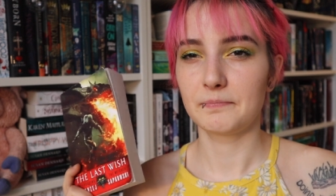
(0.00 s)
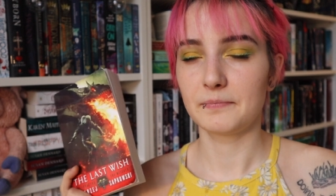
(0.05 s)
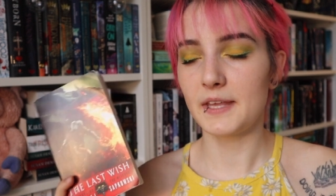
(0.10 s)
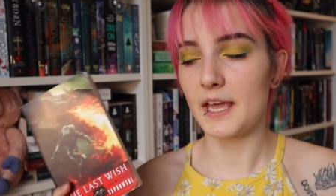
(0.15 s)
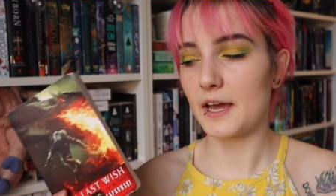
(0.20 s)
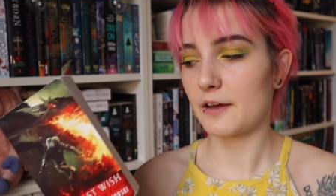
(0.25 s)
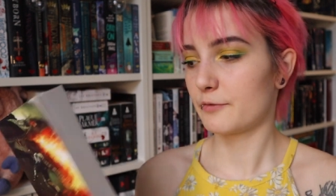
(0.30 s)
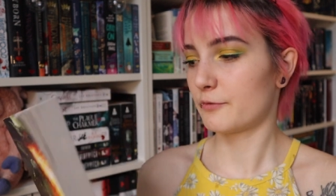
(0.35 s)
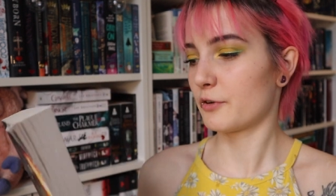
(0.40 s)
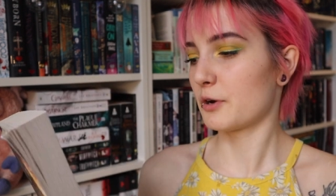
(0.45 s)

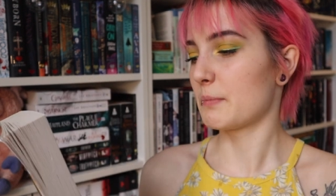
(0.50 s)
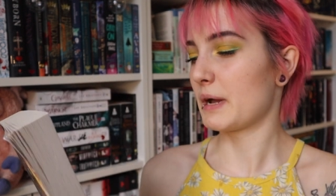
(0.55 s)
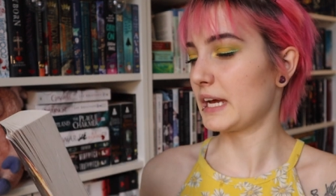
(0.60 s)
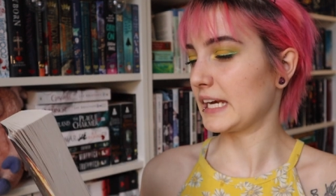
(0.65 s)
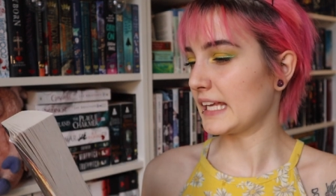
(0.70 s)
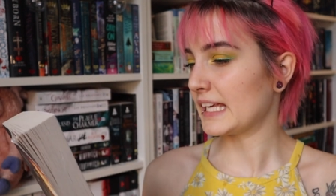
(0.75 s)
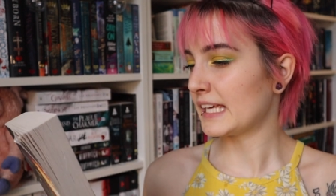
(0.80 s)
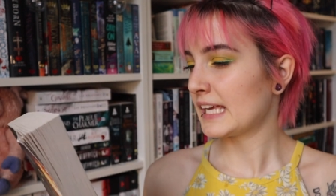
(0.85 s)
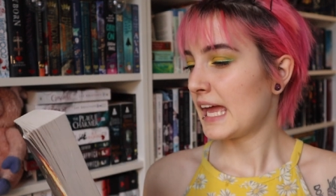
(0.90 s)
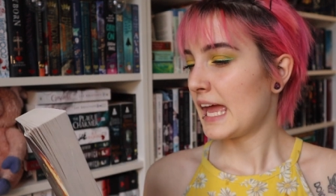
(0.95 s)
yeah, for
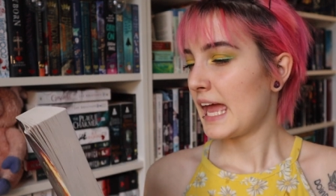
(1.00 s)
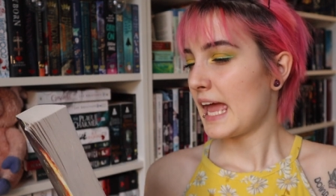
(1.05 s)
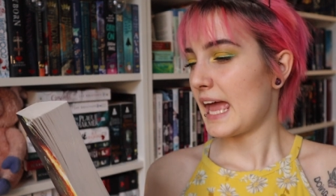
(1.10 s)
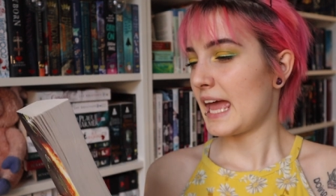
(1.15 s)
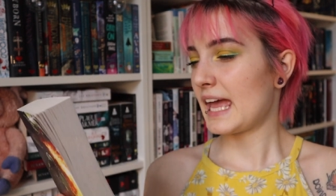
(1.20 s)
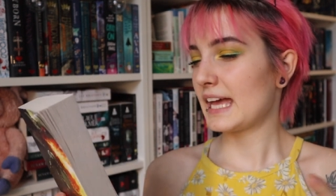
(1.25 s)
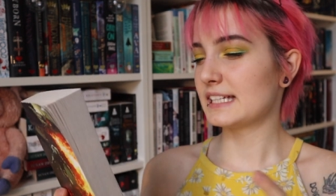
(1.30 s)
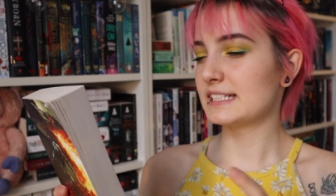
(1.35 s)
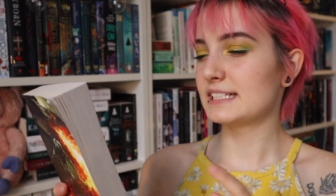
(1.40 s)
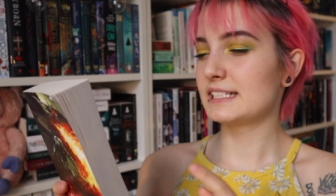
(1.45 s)
money.
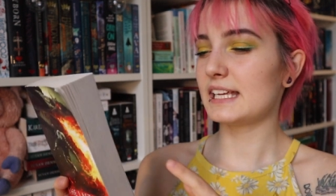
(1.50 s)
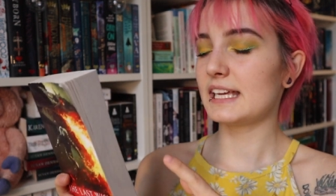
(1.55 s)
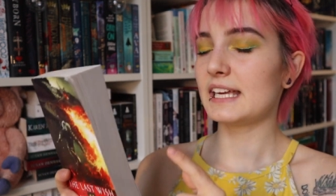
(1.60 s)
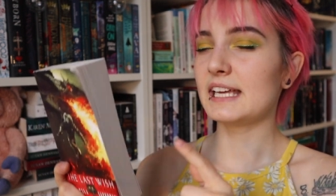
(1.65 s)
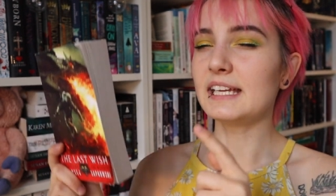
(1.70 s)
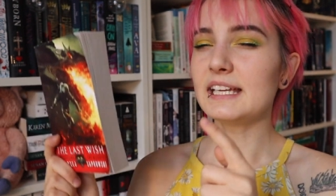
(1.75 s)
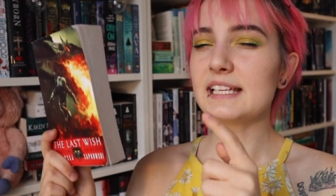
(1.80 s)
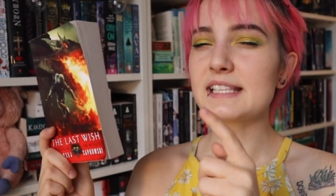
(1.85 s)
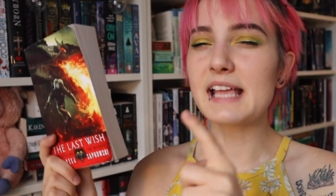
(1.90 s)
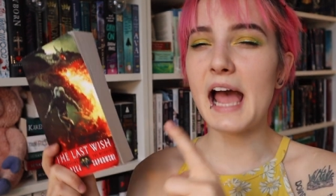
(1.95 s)
And
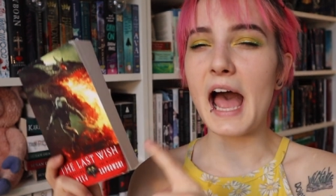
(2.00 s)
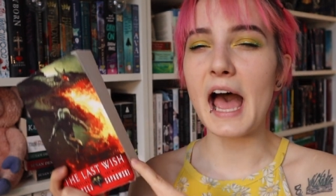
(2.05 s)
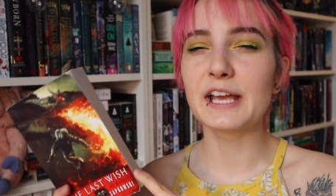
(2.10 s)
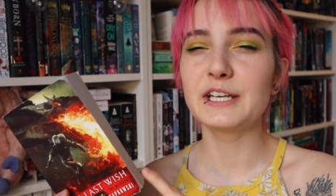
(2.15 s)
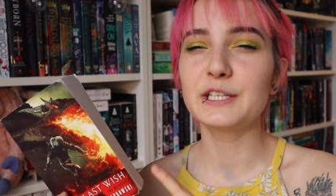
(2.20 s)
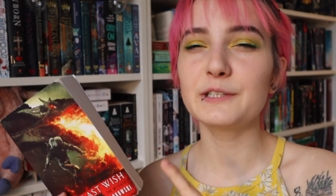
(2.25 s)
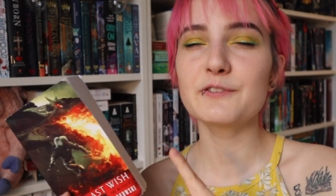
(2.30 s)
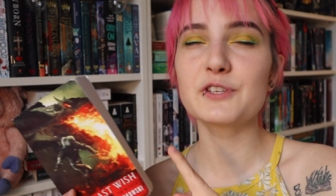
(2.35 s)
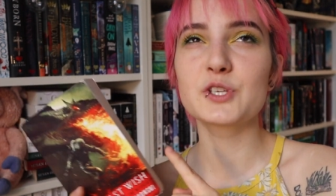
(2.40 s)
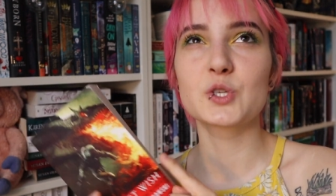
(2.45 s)
it is
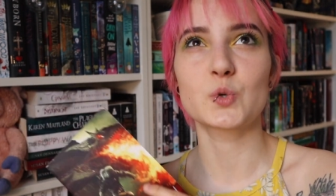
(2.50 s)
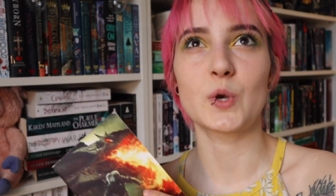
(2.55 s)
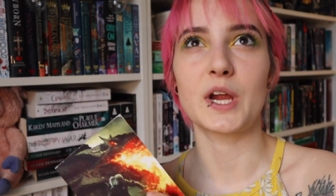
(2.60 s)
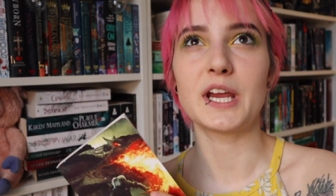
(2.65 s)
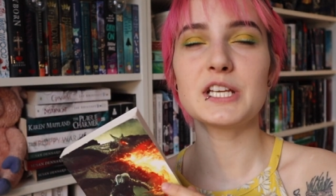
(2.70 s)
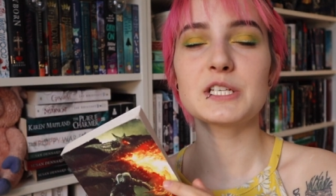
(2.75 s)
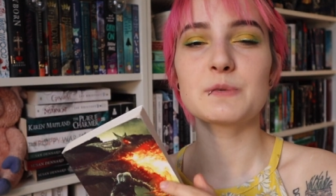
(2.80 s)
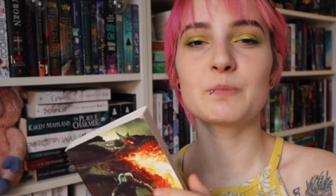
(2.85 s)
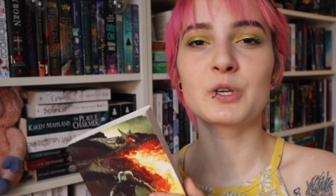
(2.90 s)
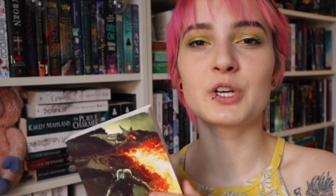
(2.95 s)
kind of
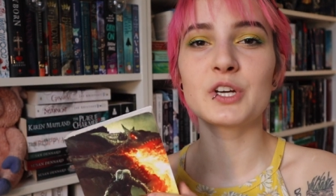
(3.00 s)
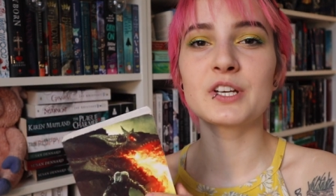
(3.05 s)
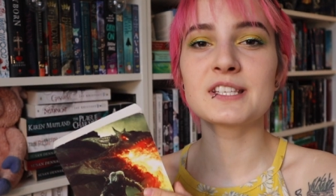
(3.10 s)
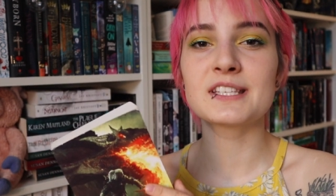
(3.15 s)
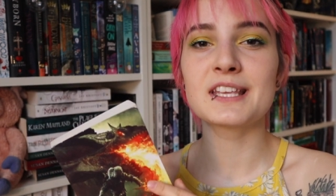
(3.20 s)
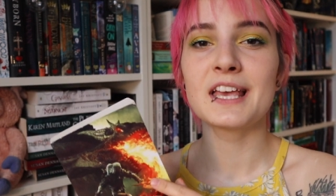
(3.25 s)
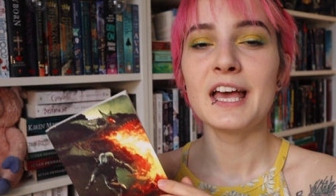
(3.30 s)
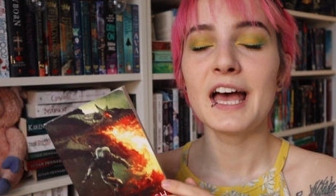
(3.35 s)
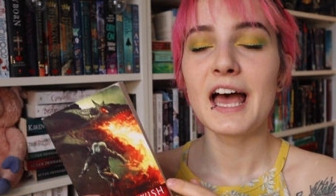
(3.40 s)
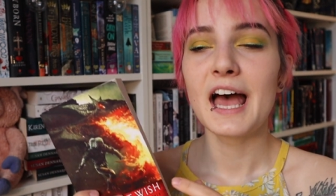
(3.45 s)
strange
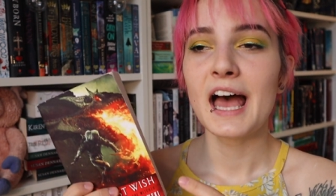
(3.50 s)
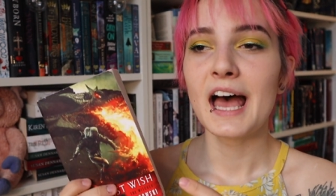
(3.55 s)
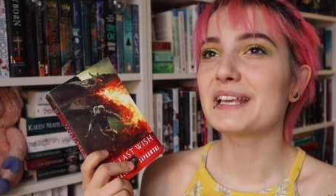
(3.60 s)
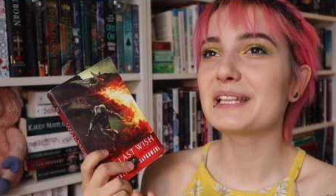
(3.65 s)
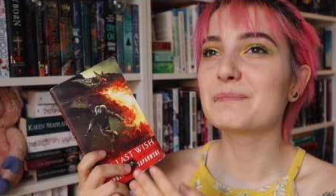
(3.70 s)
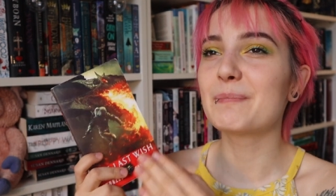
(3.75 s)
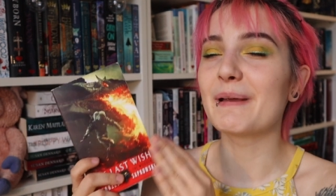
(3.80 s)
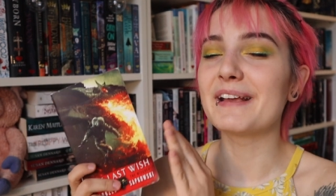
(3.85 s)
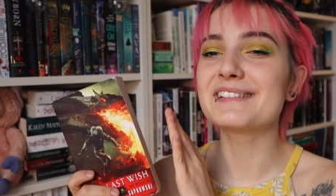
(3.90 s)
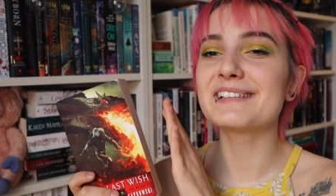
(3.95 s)
because
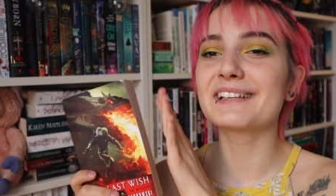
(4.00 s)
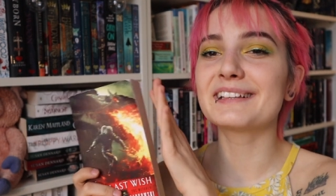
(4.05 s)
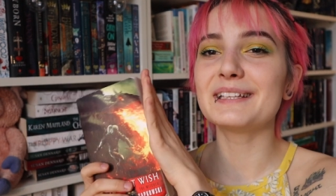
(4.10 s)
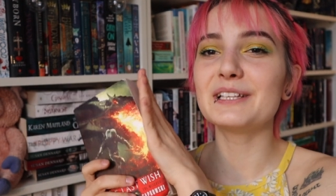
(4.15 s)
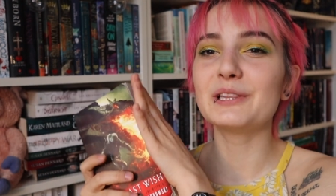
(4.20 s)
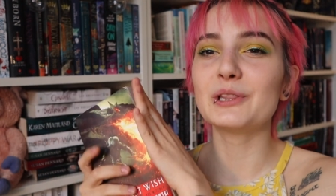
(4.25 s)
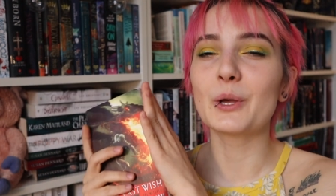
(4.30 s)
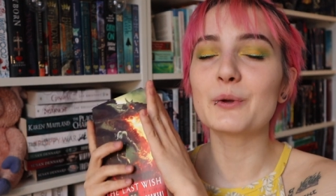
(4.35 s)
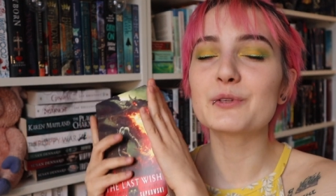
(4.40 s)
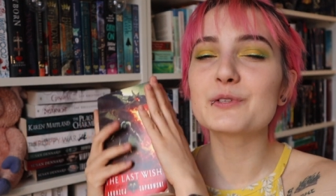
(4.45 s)
it's
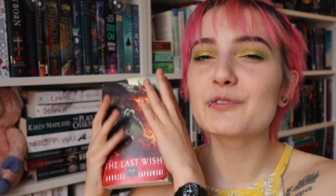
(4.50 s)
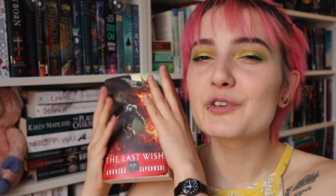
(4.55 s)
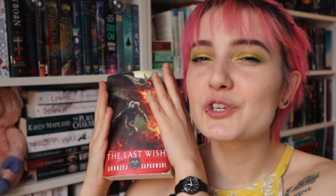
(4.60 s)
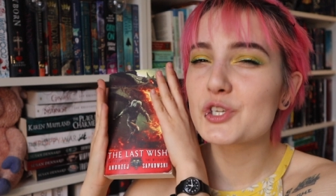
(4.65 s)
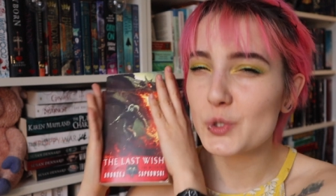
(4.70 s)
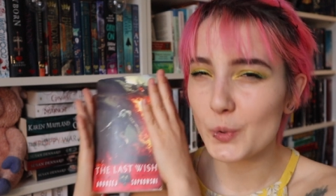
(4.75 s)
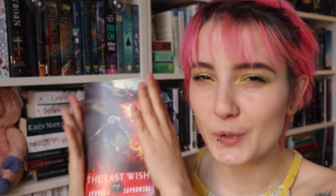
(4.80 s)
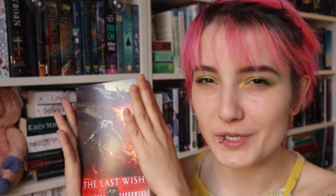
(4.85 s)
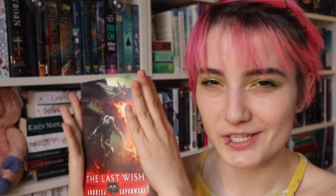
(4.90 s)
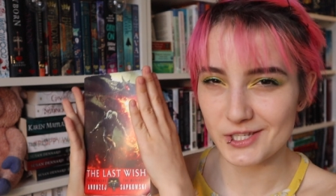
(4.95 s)
basically loads of
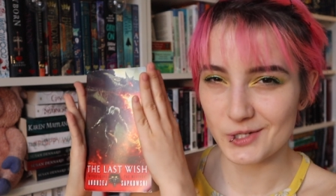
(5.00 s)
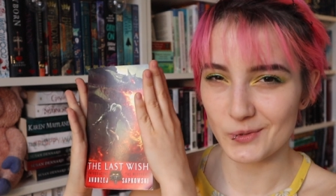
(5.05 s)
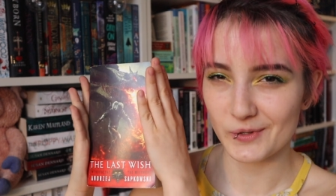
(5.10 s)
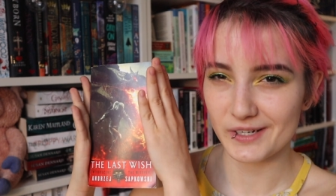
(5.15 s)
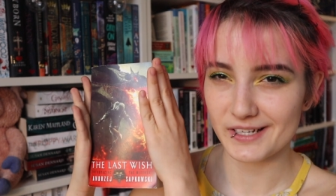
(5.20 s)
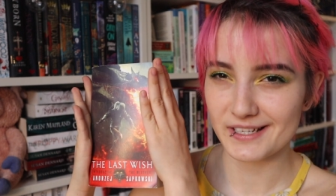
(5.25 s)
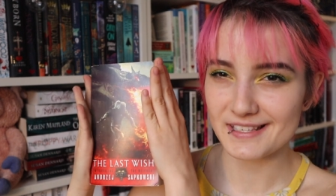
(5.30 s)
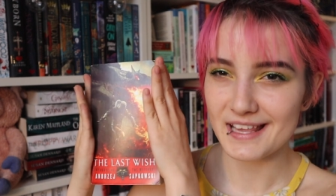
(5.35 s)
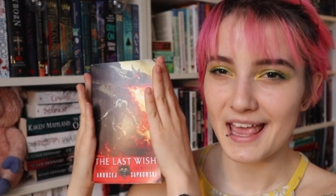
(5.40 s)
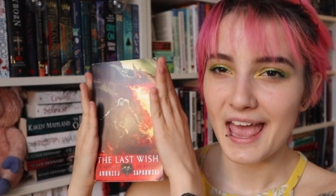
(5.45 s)
short
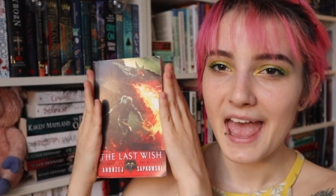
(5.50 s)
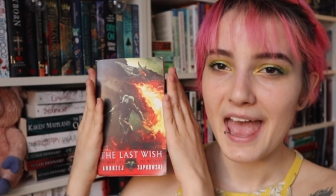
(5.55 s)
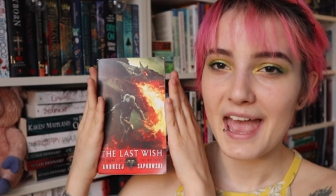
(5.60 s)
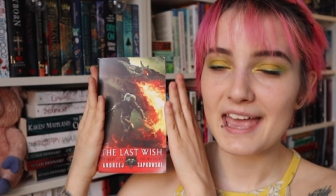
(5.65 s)
stories.